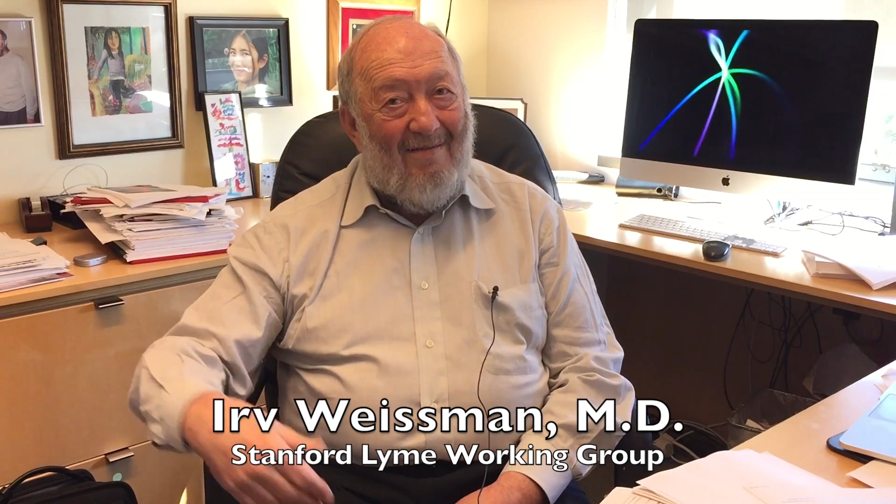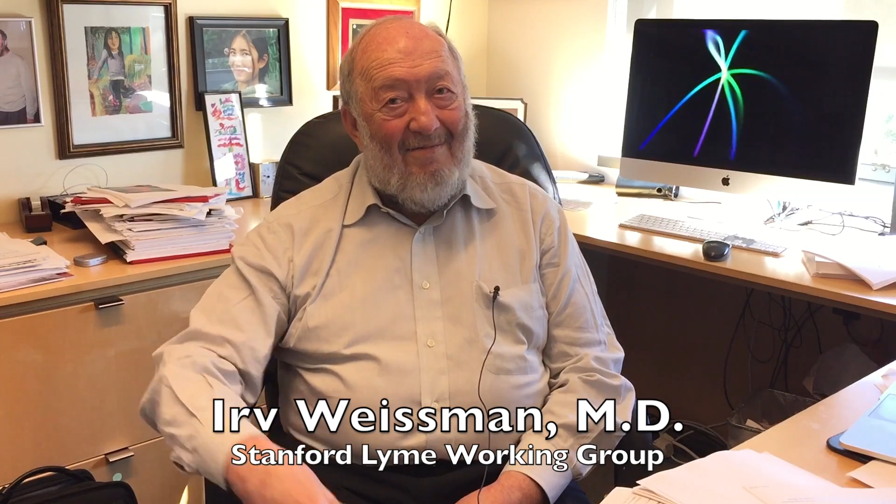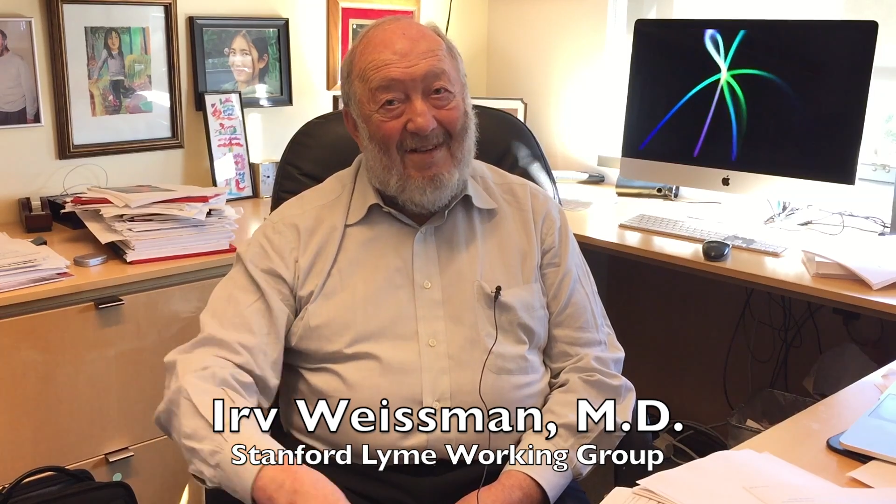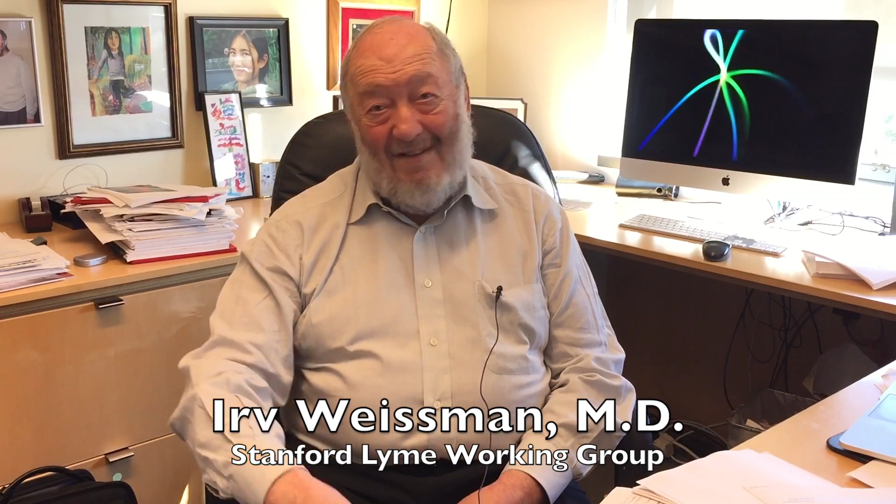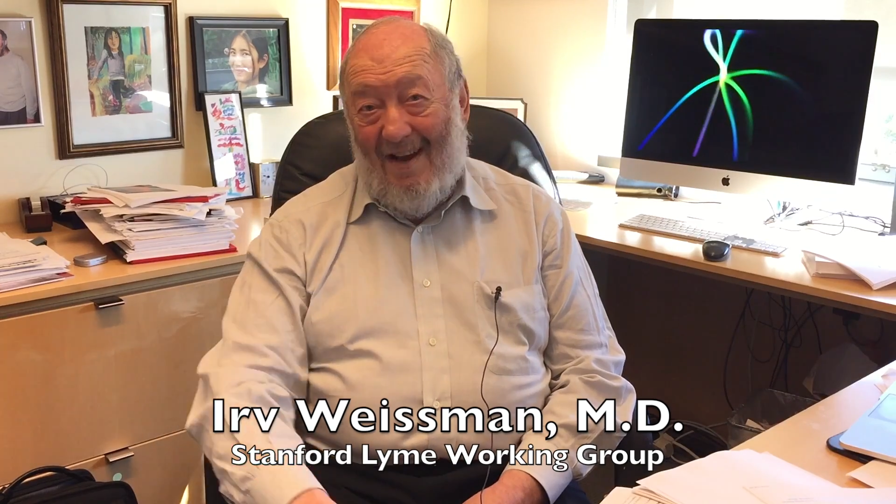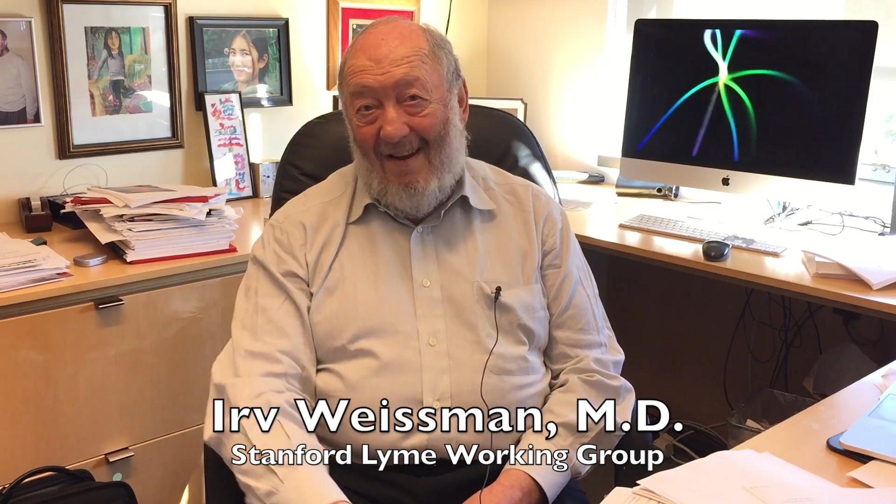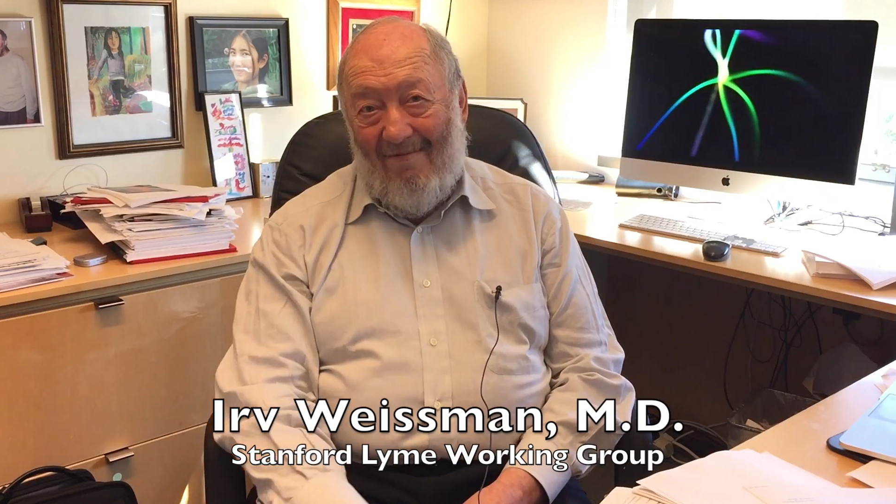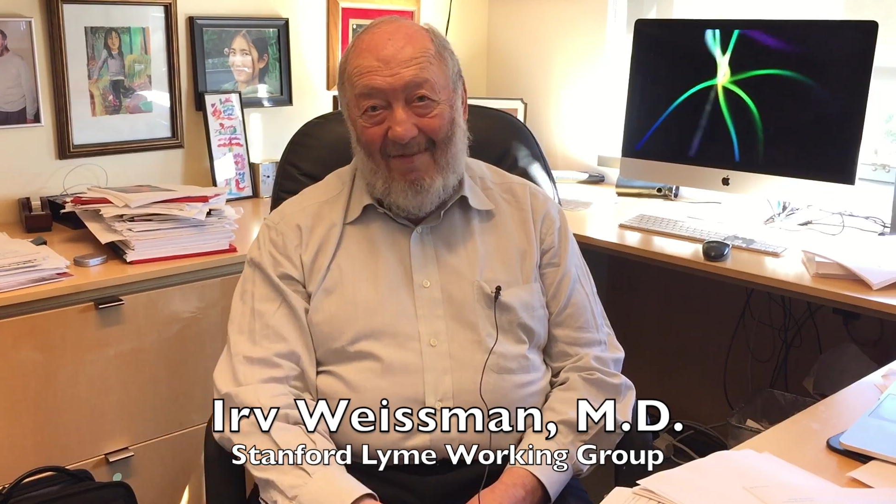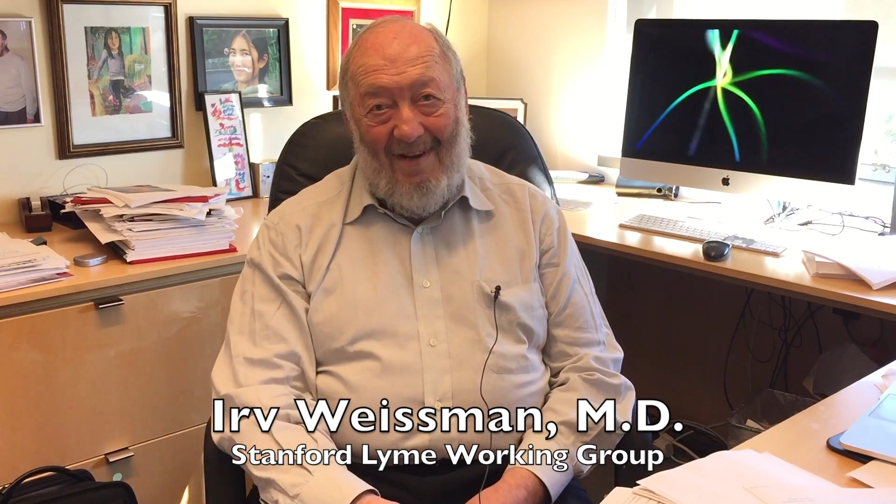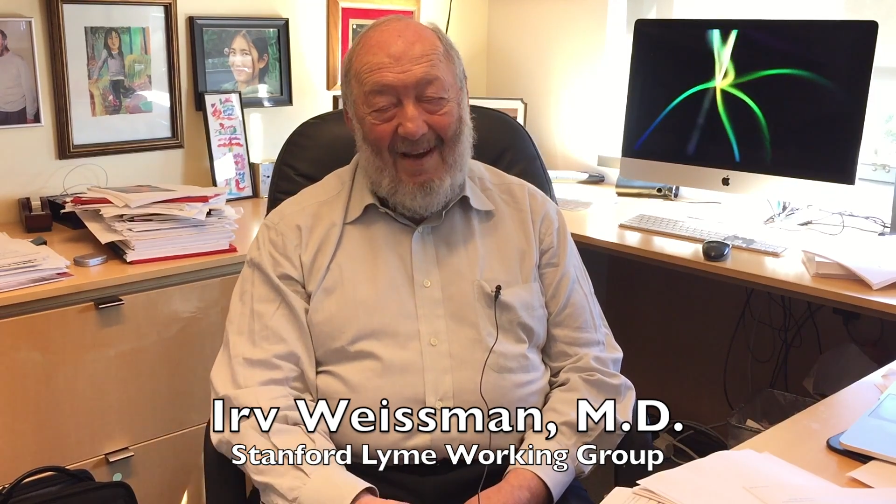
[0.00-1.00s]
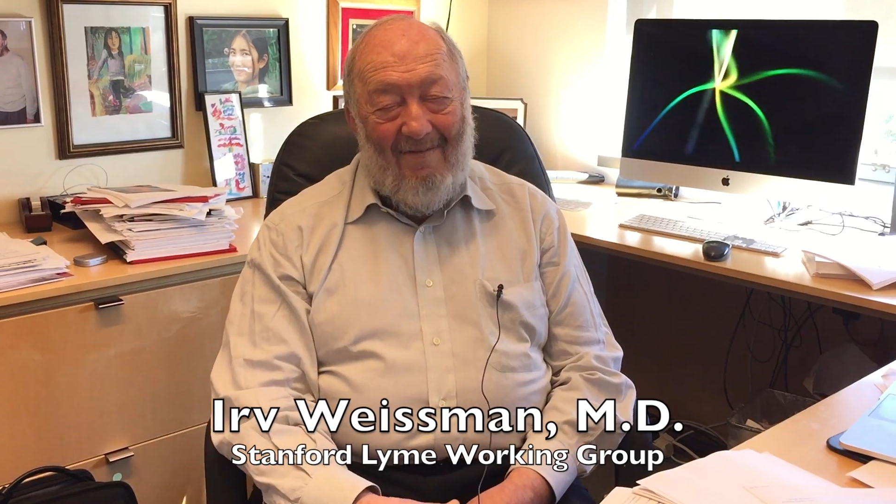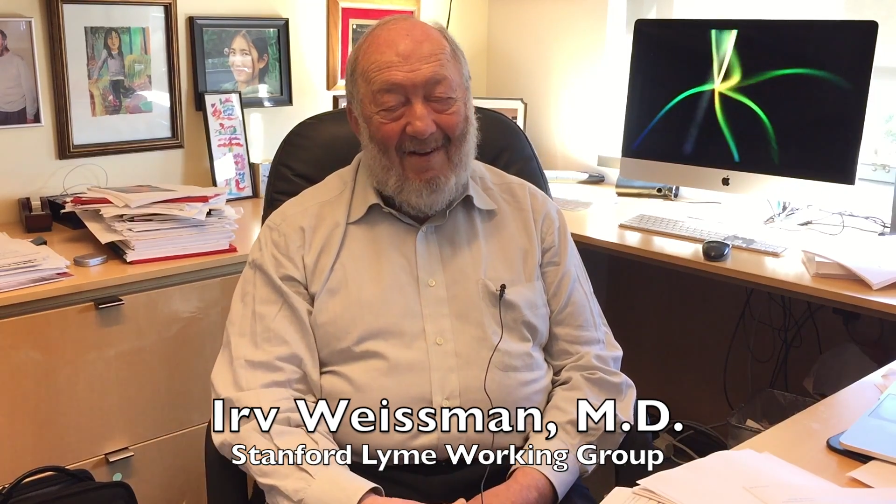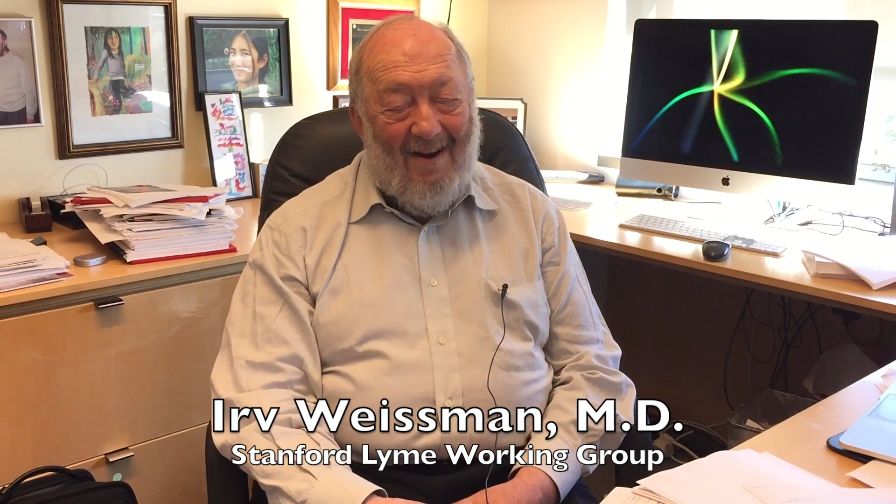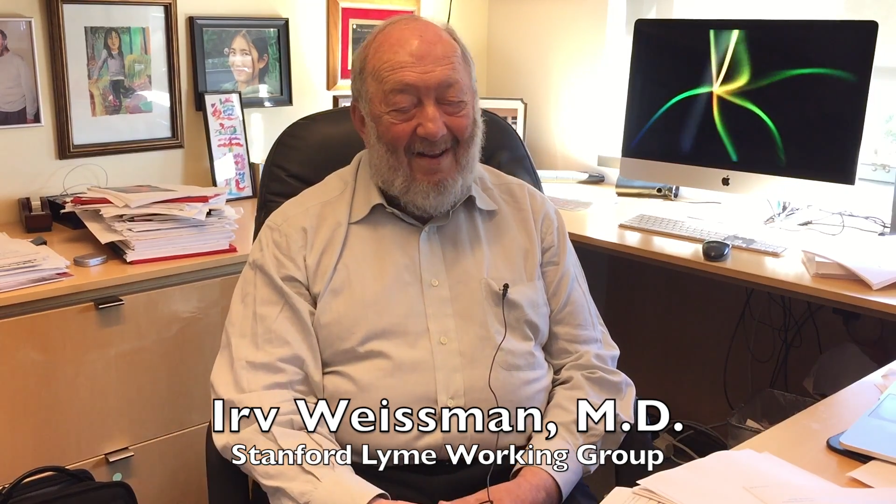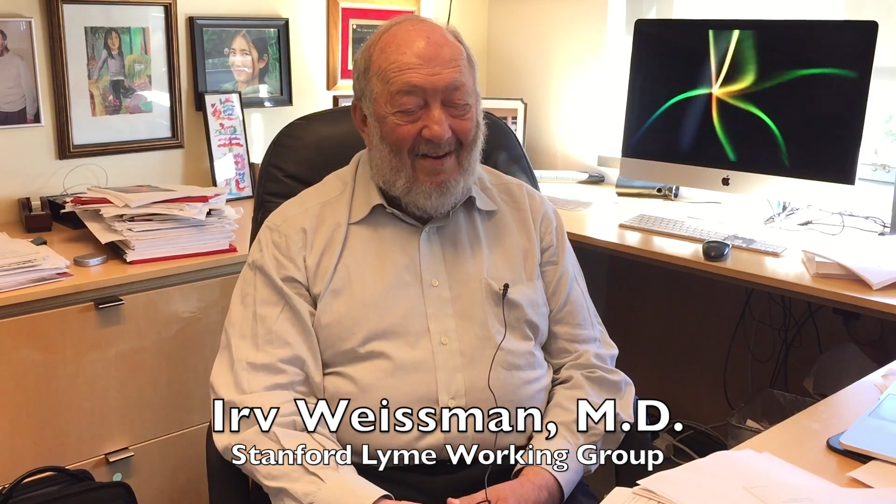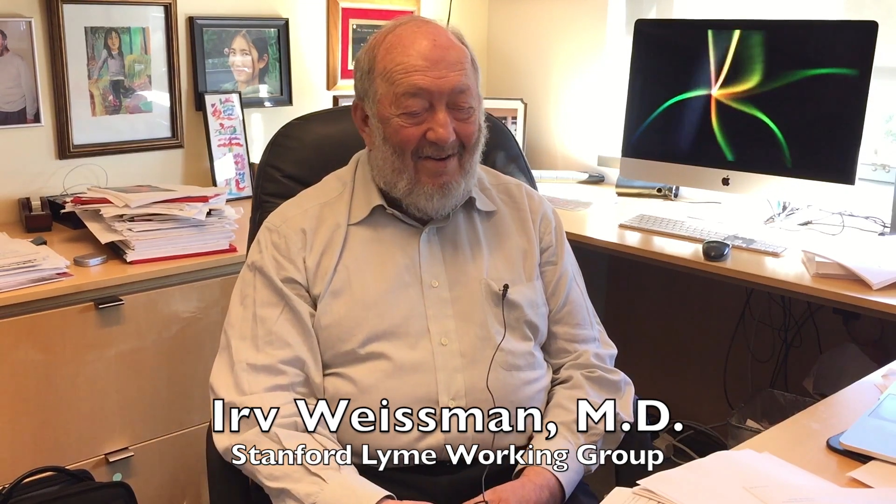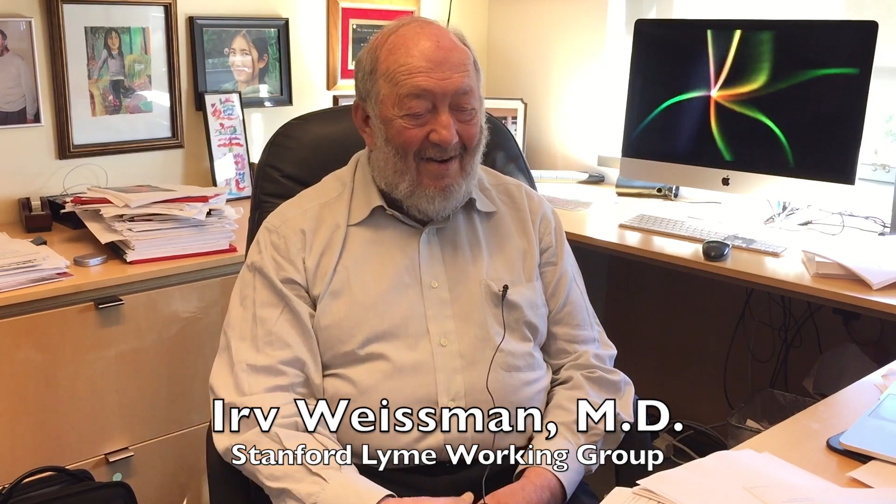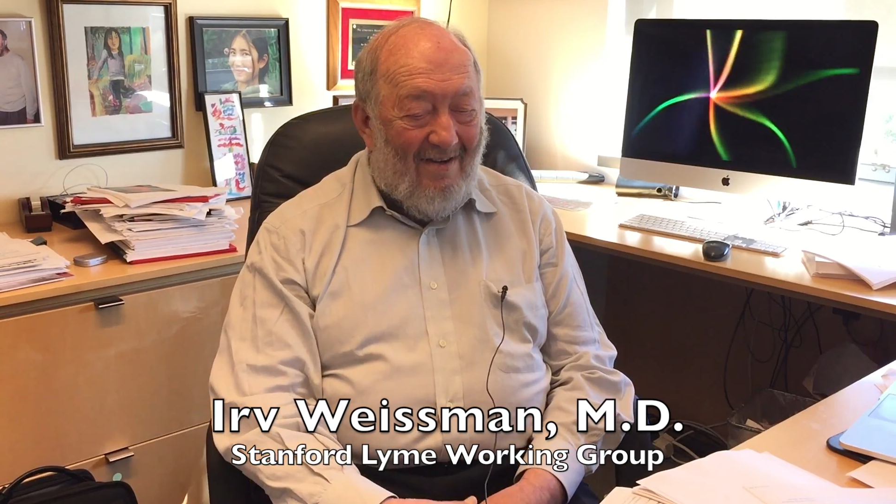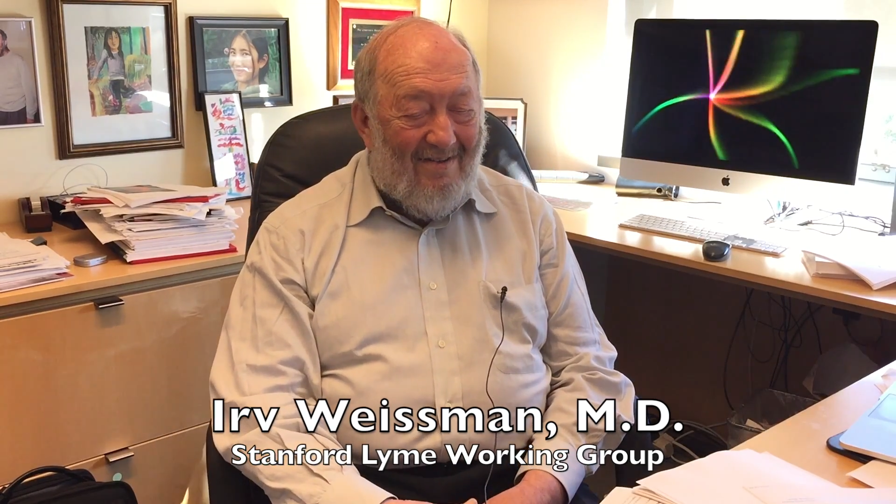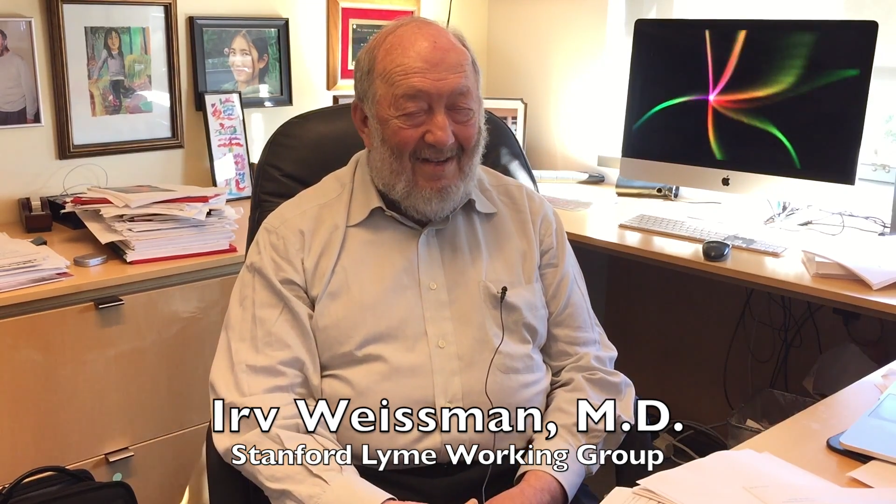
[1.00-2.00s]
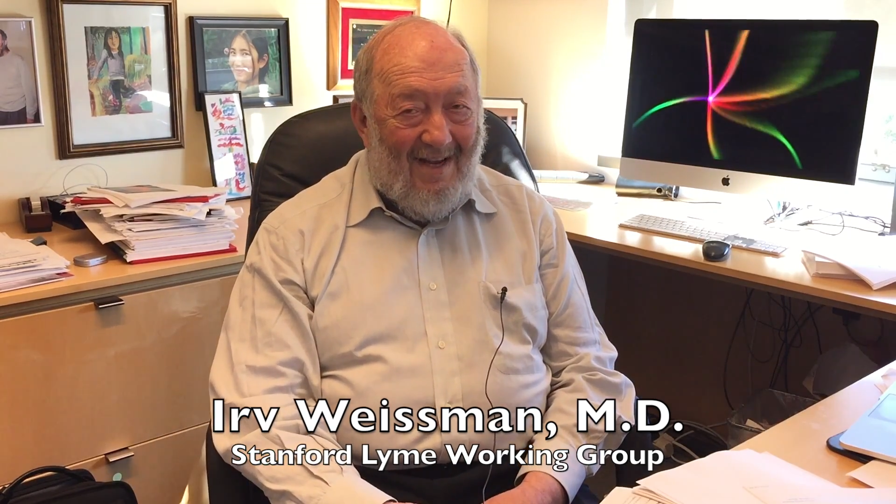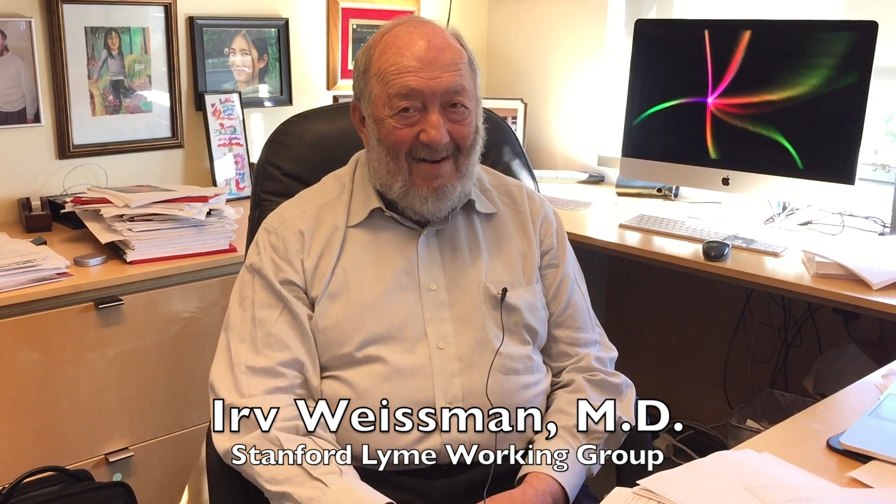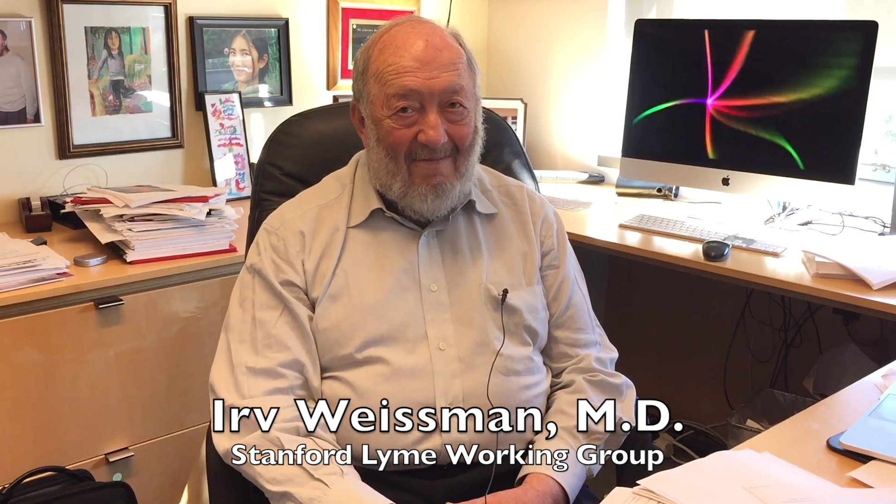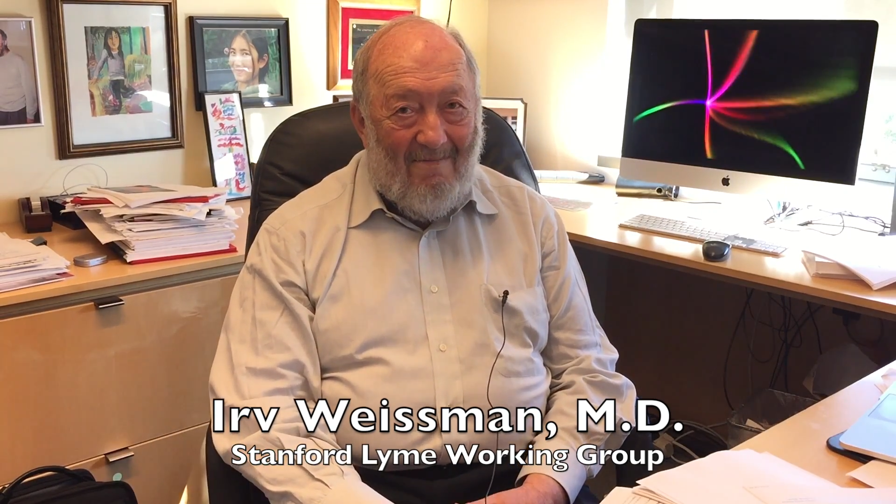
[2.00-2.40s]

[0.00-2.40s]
because I gave a lot of the talks, that